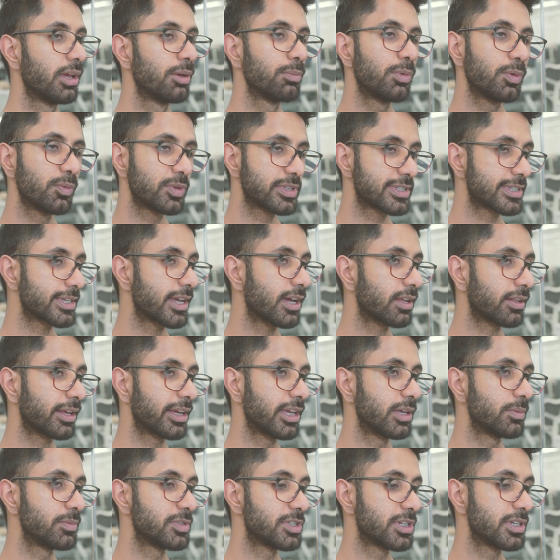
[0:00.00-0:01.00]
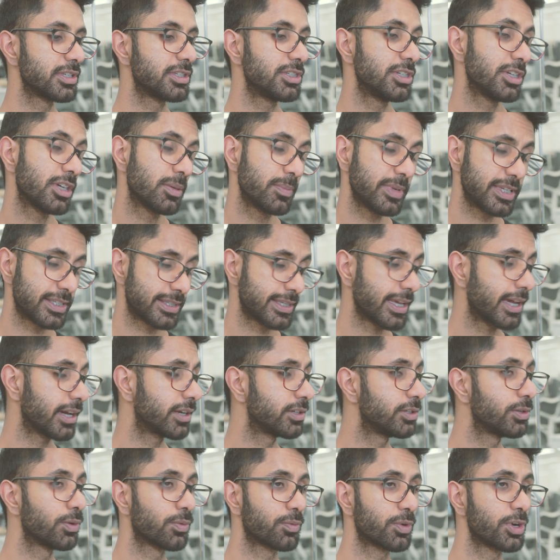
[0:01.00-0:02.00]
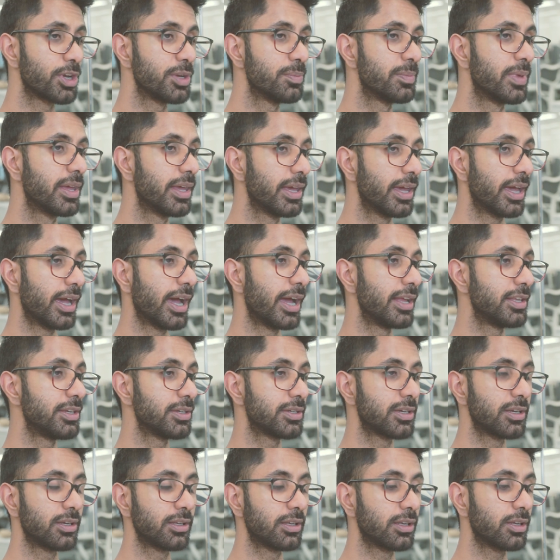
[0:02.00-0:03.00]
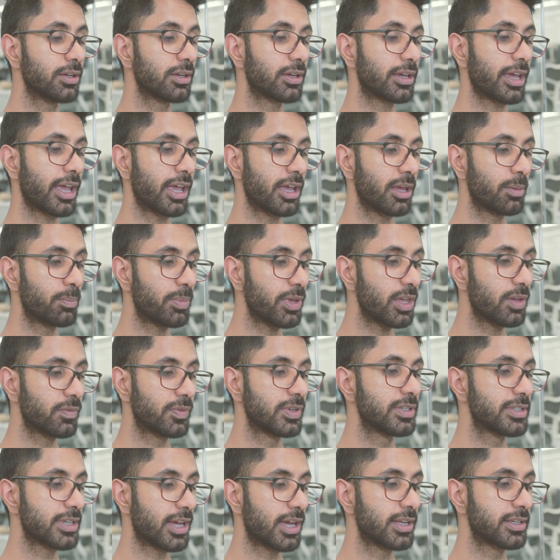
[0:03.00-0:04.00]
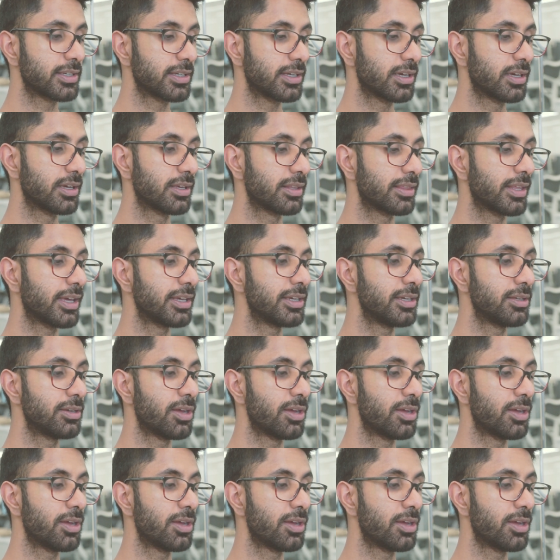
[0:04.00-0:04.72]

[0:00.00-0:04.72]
But with satellite images, you can be sat in your room and you can look at a bit of Antarctica that you